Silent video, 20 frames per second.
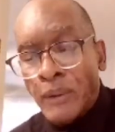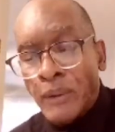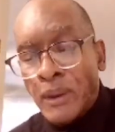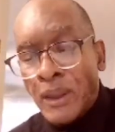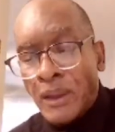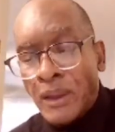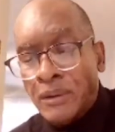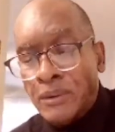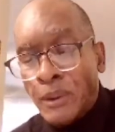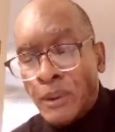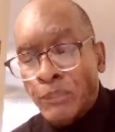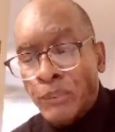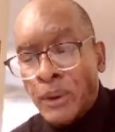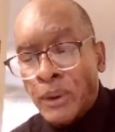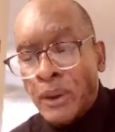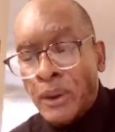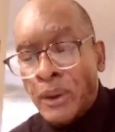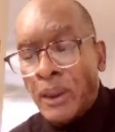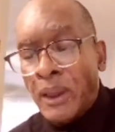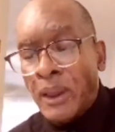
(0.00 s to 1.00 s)

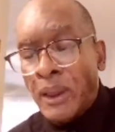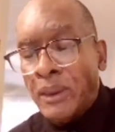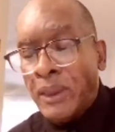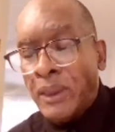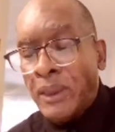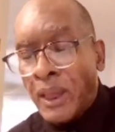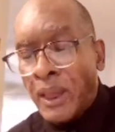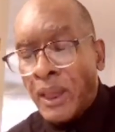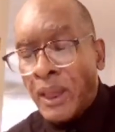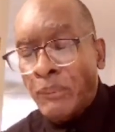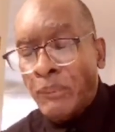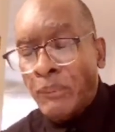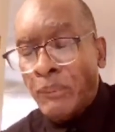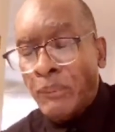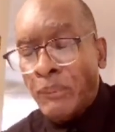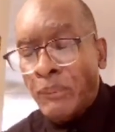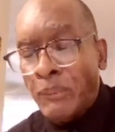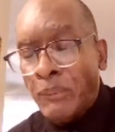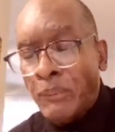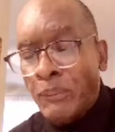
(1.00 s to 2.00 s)
All power is given
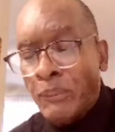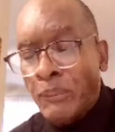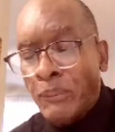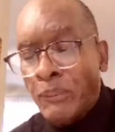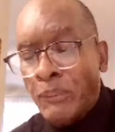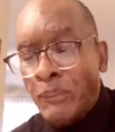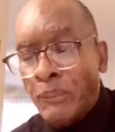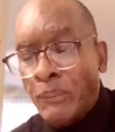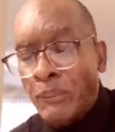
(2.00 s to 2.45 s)
unto me